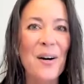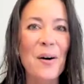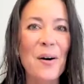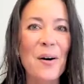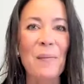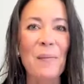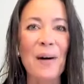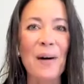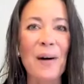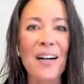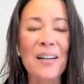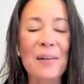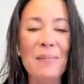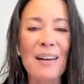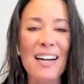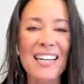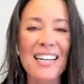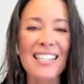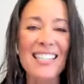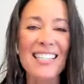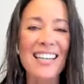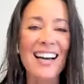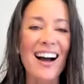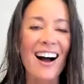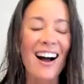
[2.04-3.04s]
Welcome back
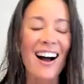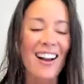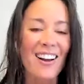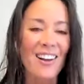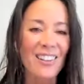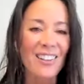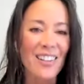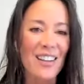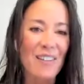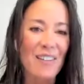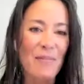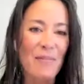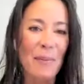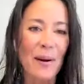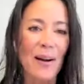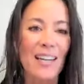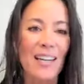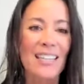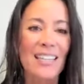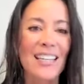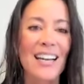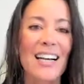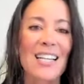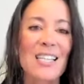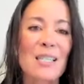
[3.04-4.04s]
to the High on Life
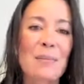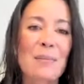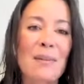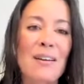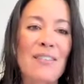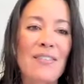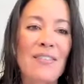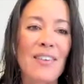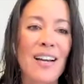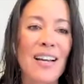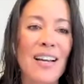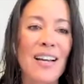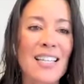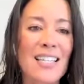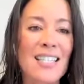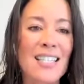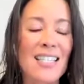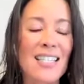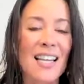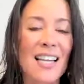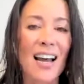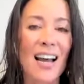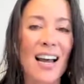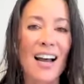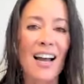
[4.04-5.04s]
podcast, my
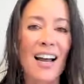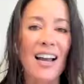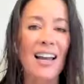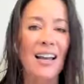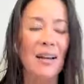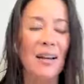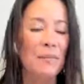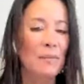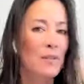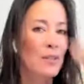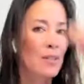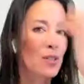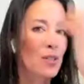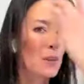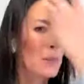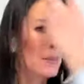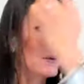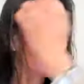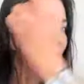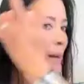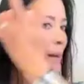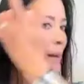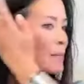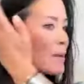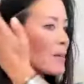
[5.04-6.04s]
friends. I am super
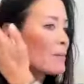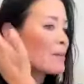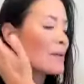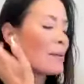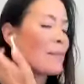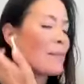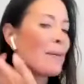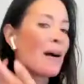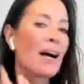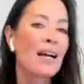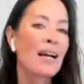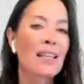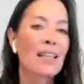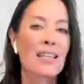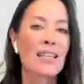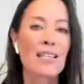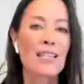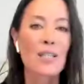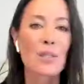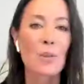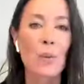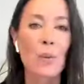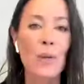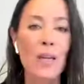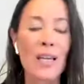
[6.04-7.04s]
happy to be back
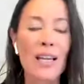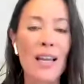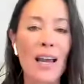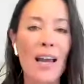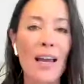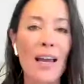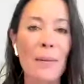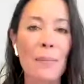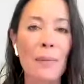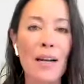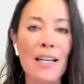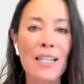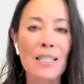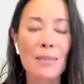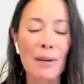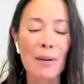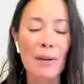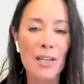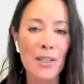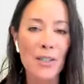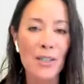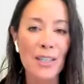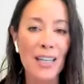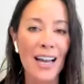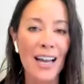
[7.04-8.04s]
this week, and my
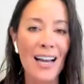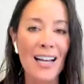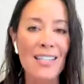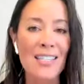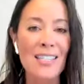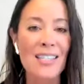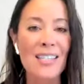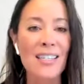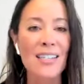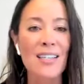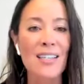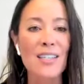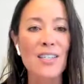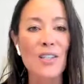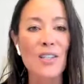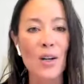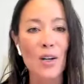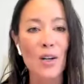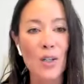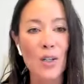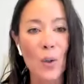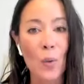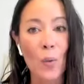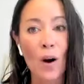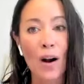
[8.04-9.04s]
special guest is
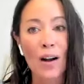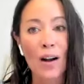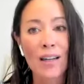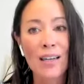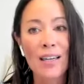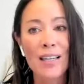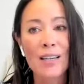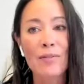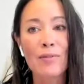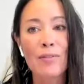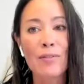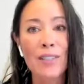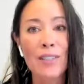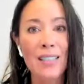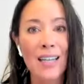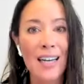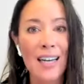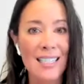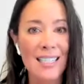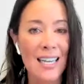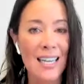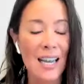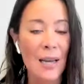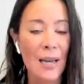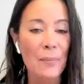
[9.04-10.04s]
Dr. Woganee
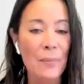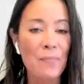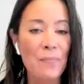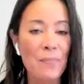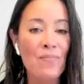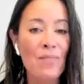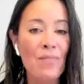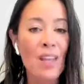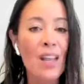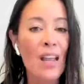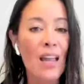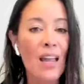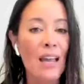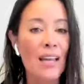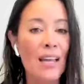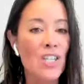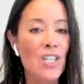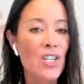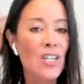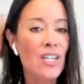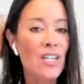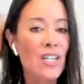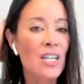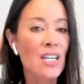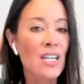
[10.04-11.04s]
Filate, and
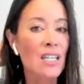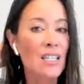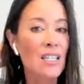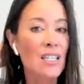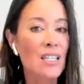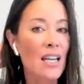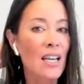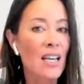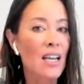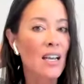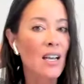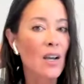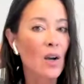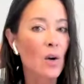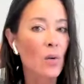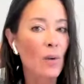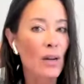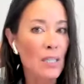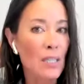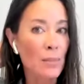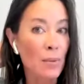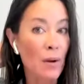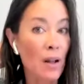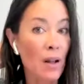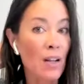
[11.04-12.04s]
she is a
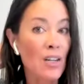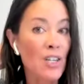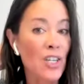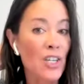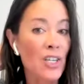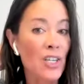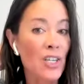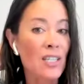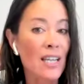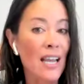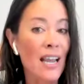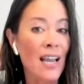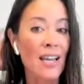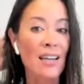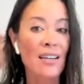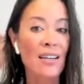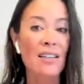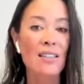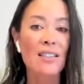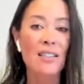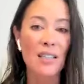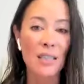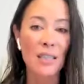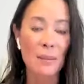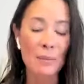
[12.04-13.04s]
respirologist and
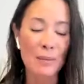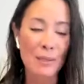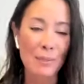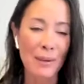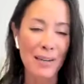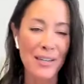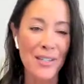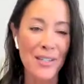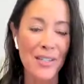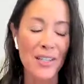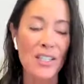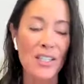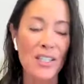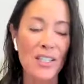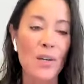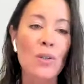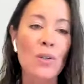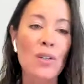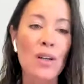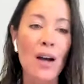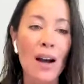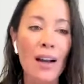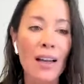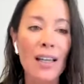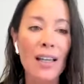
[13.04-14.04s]
sleep specialist, and we're
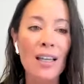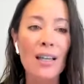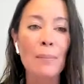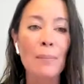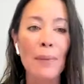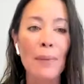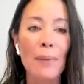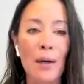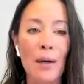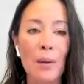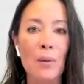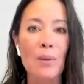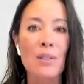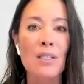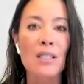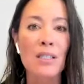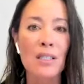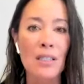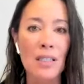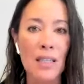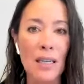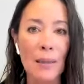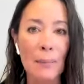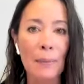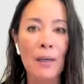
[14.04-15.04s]
talking about
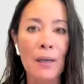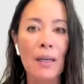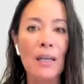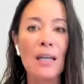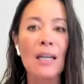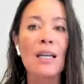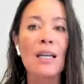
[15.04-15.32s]
sleep